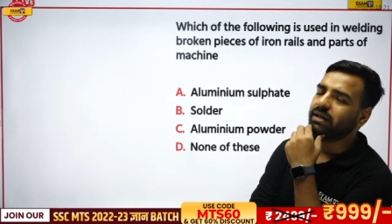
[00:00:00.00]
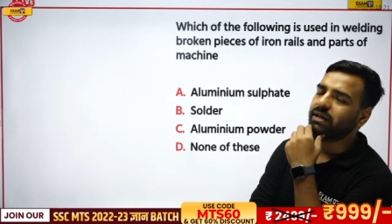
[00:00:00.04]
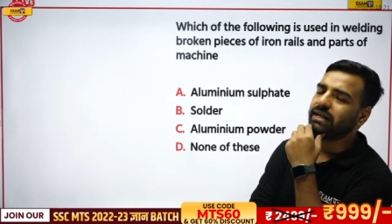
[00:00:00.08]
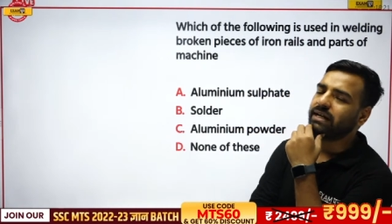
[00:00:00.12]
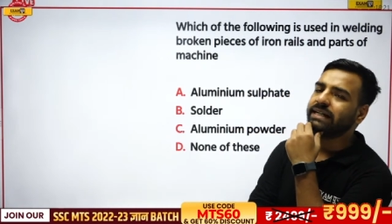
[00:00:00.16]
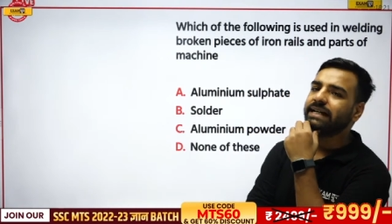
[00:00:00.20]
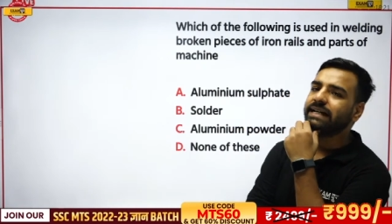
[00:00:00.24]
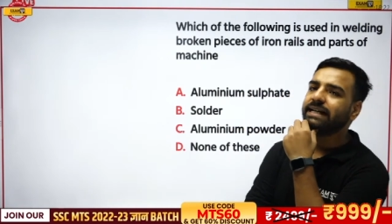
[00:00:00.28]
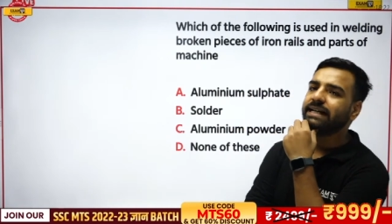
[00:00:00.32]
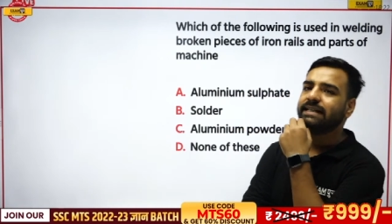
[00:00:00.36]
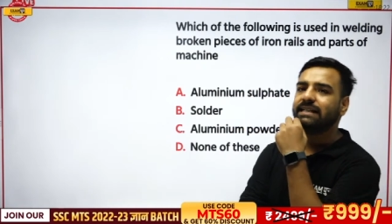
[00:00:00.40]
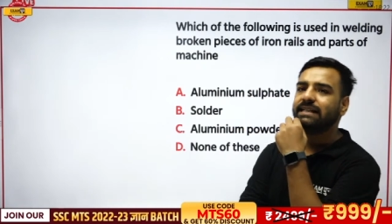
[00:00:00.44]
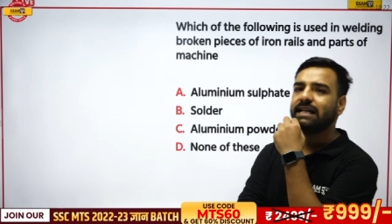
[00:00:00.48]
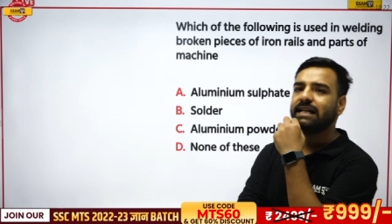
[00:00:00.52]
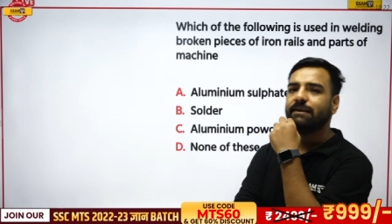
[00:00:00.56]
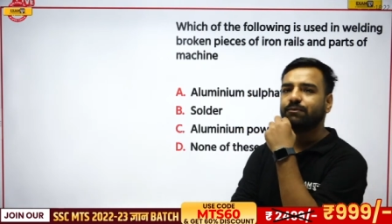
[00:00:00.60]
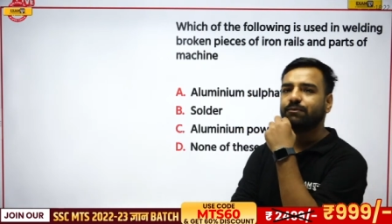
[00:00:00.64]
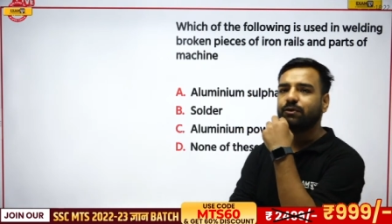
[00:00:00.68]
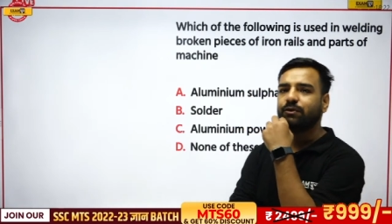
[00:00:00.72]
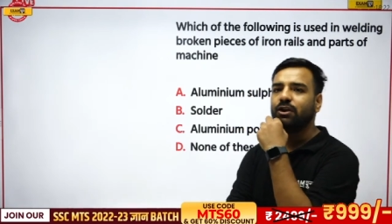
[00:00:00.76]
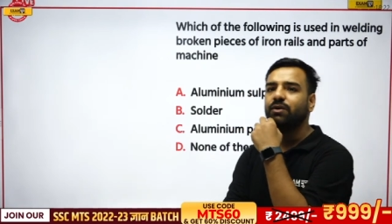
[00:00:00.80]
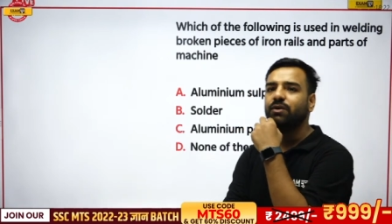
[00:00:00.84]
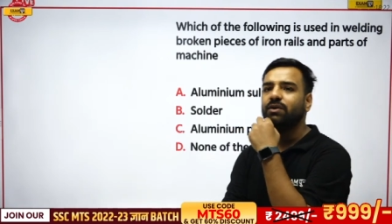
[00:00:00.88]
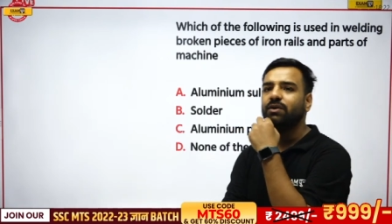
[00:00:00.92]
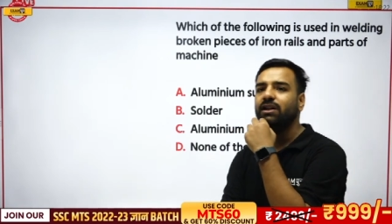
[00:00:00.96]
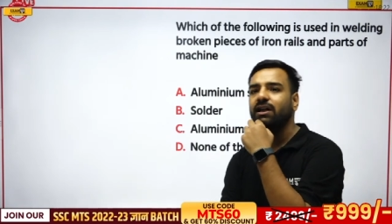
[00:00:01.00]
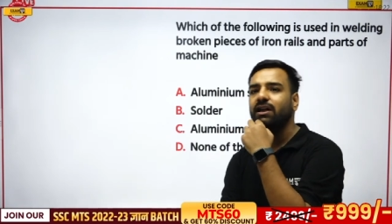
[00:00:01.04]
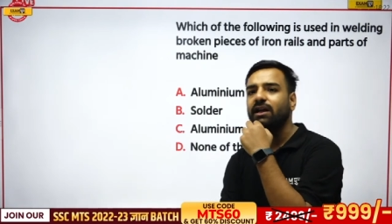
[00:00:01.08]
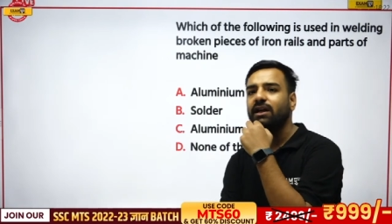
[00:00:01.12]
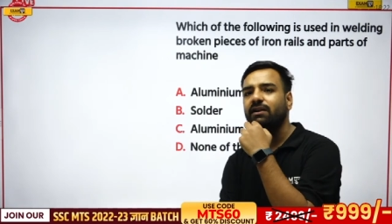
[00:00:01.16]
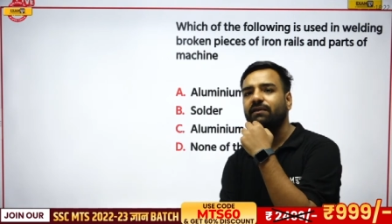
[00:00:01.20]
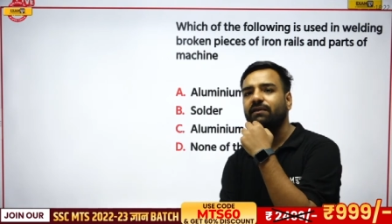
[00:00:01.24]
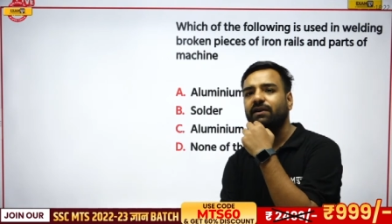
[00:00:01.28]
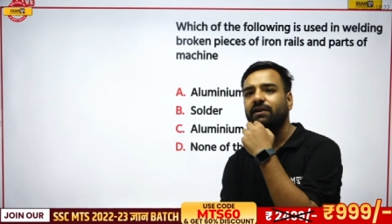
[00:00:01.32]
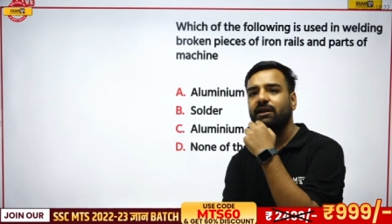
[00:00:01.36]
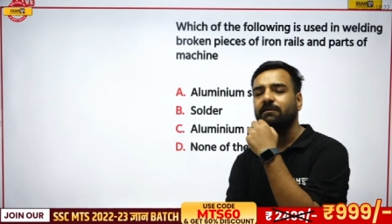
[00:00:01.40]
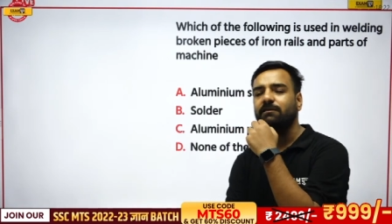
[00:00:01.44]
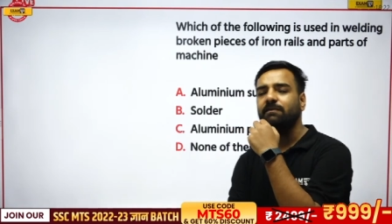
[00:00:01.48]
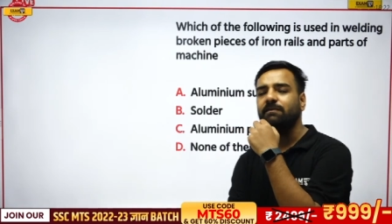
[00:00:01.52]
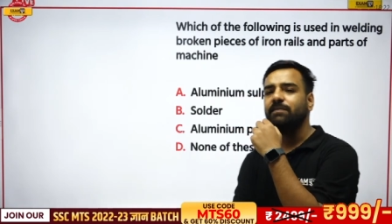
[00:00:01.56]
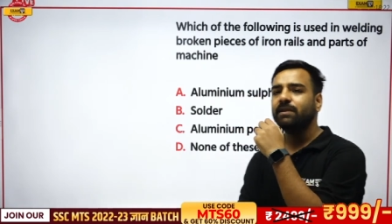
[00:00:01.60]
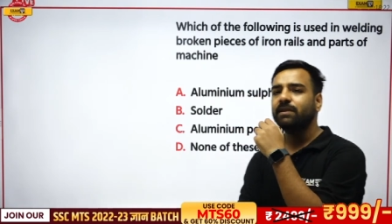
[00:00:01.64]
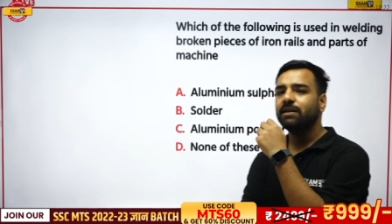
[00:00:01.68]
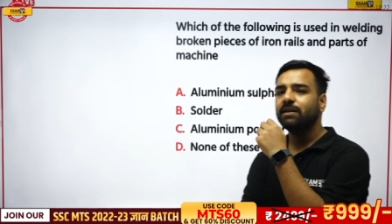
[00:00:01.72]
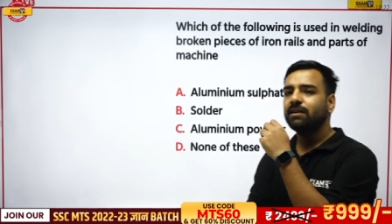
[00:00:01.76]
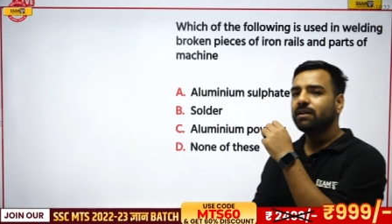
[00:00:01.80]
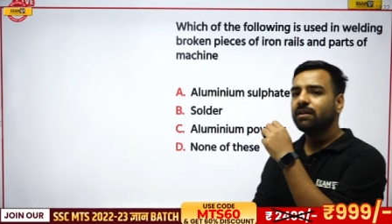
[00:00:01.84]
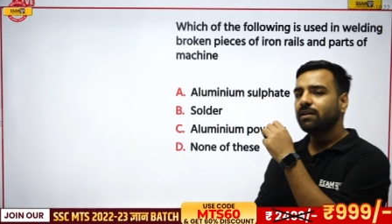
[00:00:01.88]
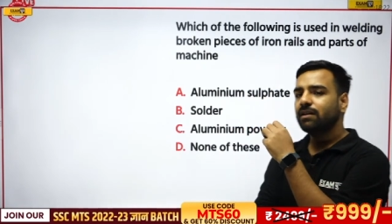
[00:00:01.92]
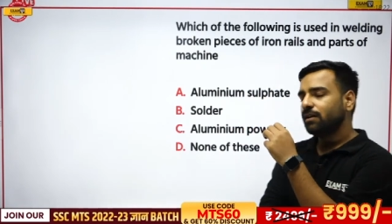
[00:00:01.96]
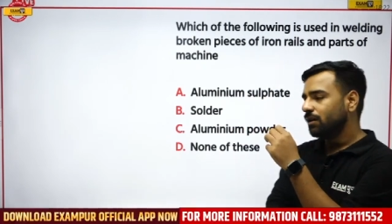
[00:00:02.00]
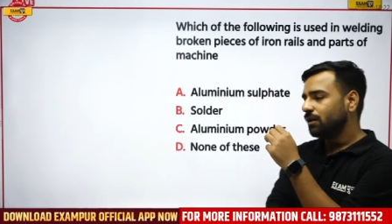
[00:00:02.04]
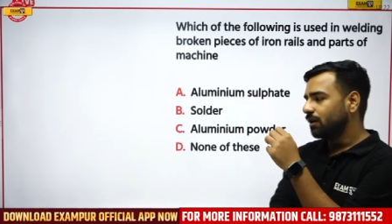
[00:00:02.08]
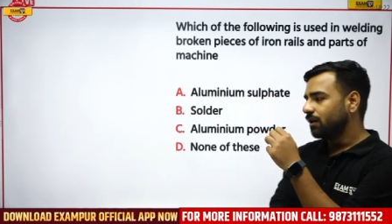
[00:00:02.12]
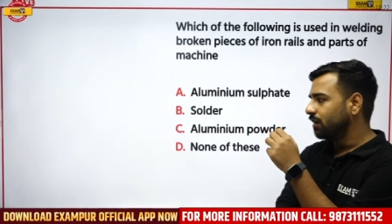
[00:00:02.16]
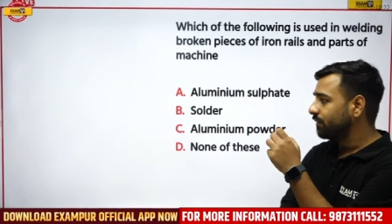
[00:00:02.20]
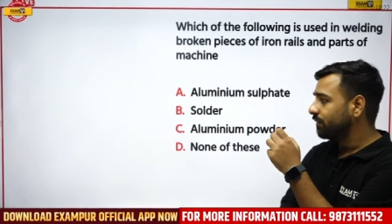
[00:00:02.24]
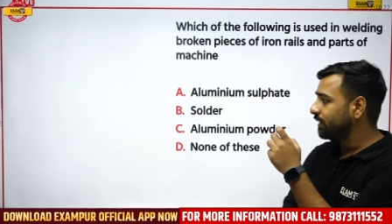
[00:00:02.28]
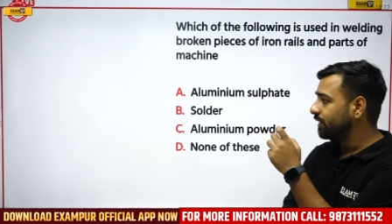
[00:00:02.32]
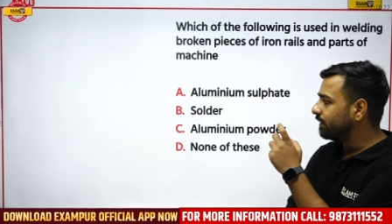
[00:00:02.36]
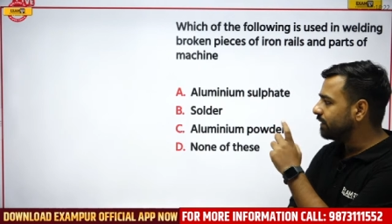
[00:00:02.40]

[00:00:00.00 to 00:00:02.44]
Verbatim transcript: aluminum powder, and that's absolutely correct, Vikram.